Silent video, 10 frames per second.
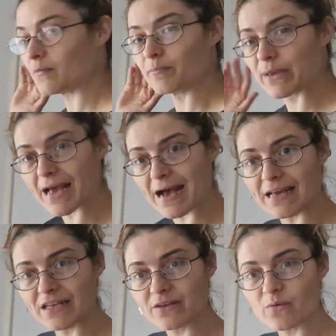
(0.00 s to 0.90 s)

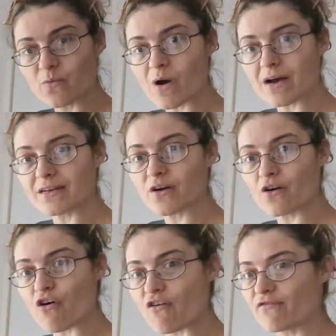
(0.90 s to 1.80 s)
behind one
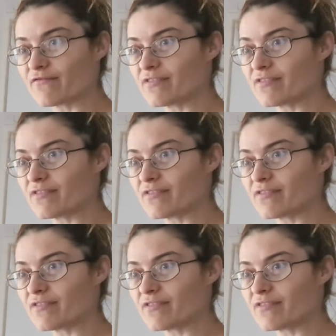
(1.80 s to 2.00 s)
of